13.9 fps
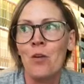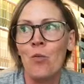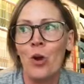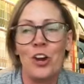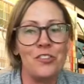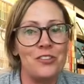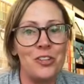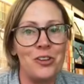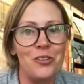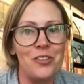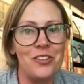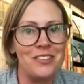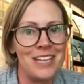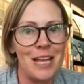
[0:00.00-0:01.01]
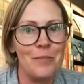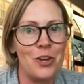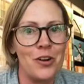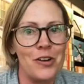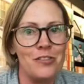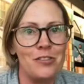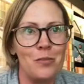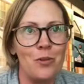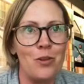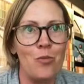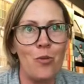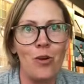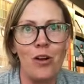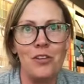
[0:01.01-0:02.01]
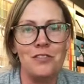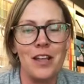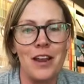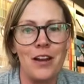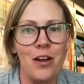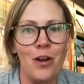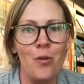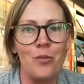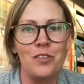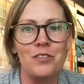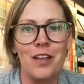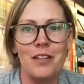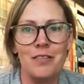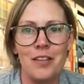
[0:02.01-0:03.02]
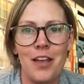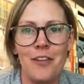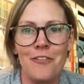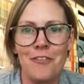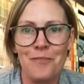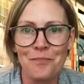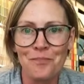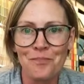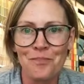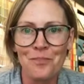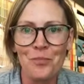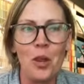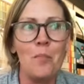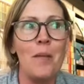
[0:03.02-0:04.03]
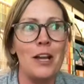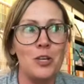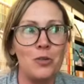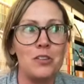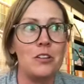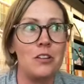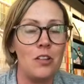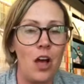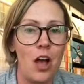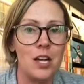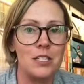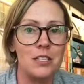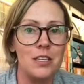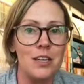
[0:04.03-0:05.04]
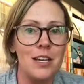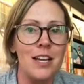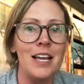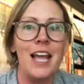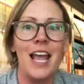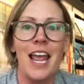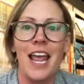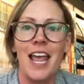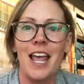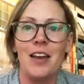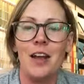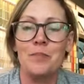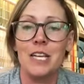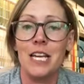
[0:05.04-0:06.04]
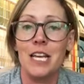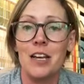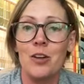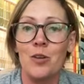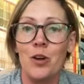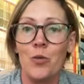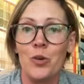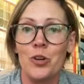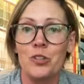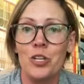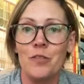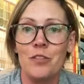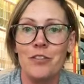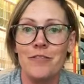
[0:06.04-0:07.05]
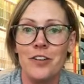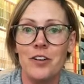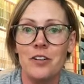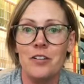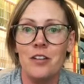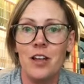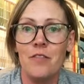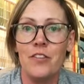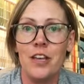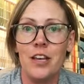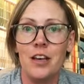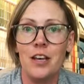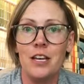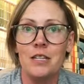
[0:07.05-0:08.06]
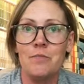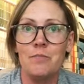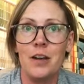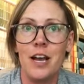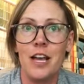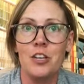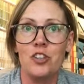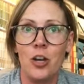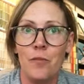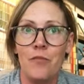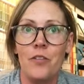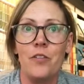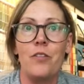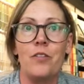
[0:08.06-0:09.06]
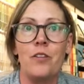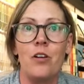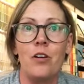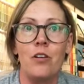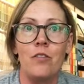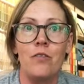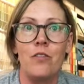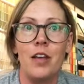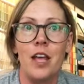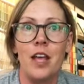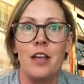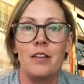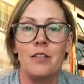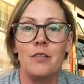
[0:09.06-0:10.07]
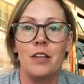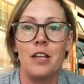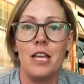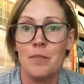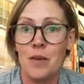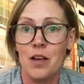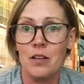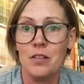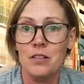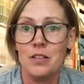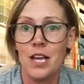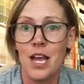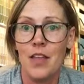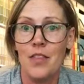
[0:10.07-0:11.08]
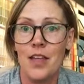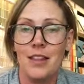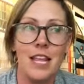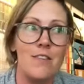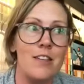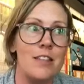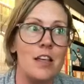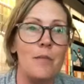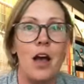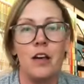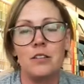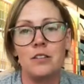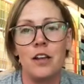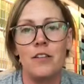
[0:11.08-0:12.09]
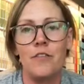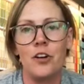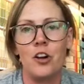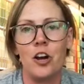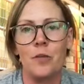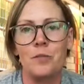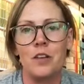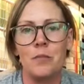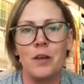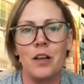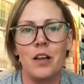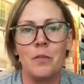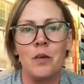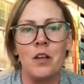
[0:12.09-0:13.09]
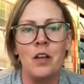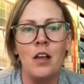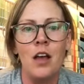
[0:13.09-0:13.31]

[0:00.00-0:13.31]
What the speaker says: We're still the same in Crested Butte. We're all staying home. We're staying safe. My doors are locked, and I'm taking orders over the phone via my shop phone and email, and then leaving them outside for a curbside pickup.